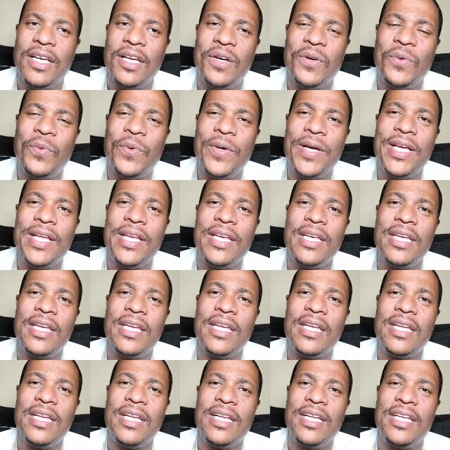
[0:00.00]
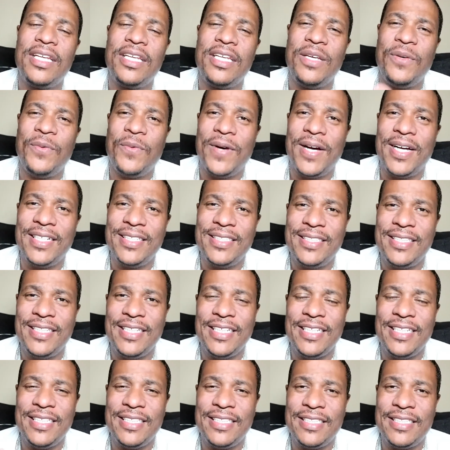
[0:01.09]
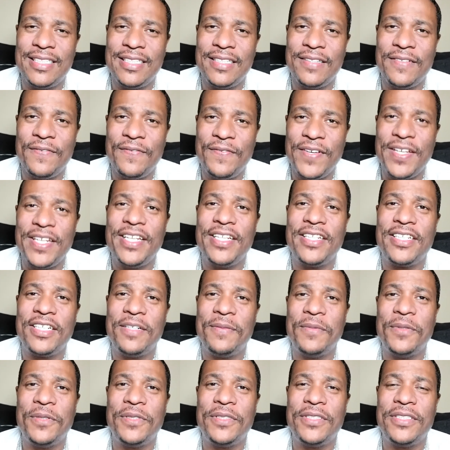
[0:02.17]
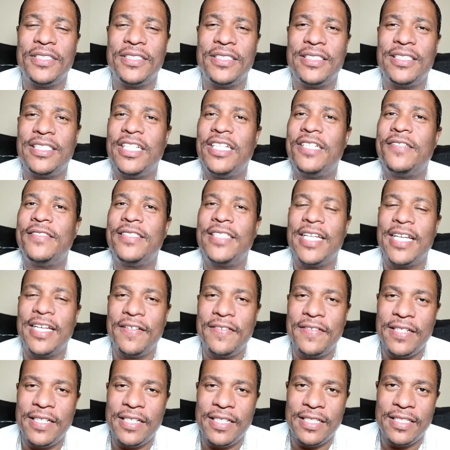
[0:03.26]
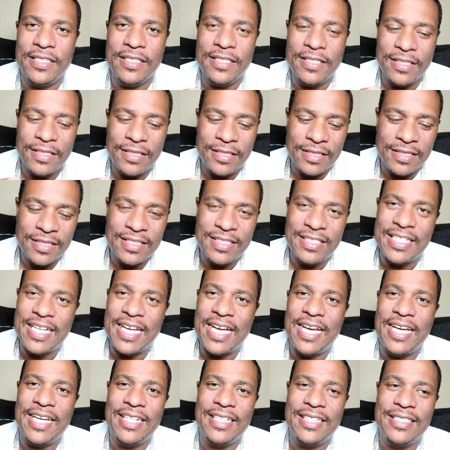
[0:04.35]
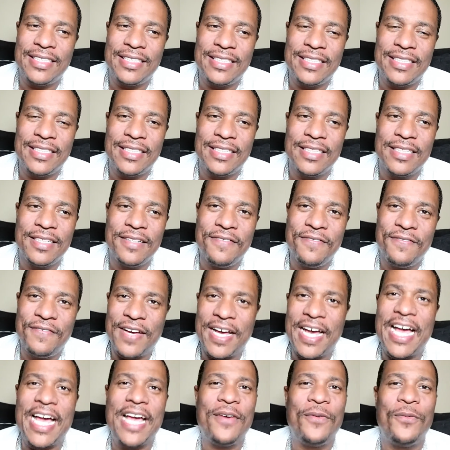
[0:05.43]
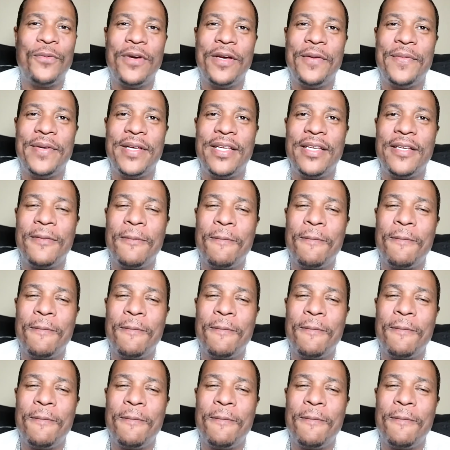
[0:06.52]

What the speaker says: when you watch these fitness commercials, they always have these size 5 women,